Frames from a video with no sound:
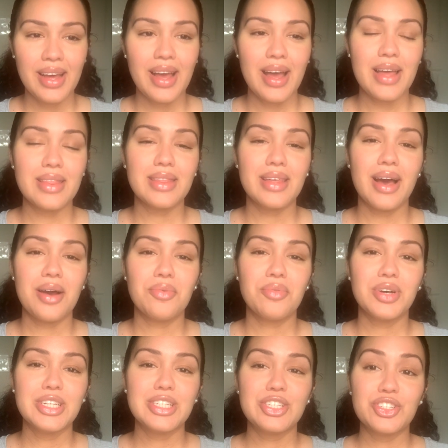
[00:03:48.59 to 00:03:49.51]
and that
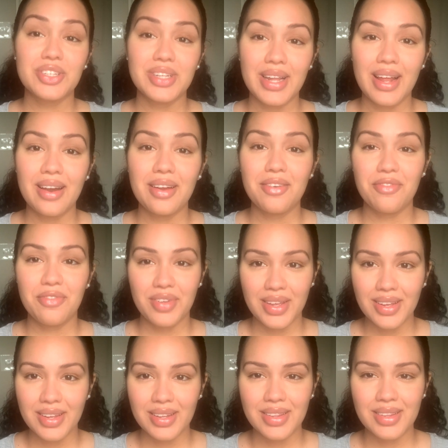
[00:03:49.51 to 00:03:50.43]
was July
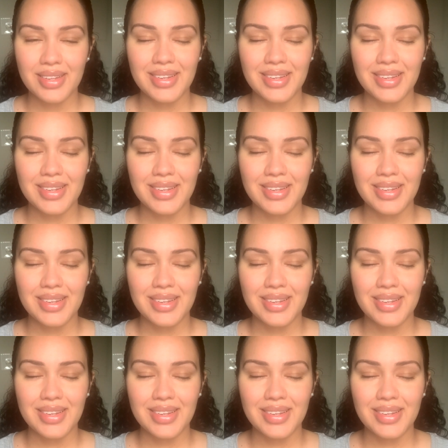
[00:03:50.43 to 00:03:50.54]
5th.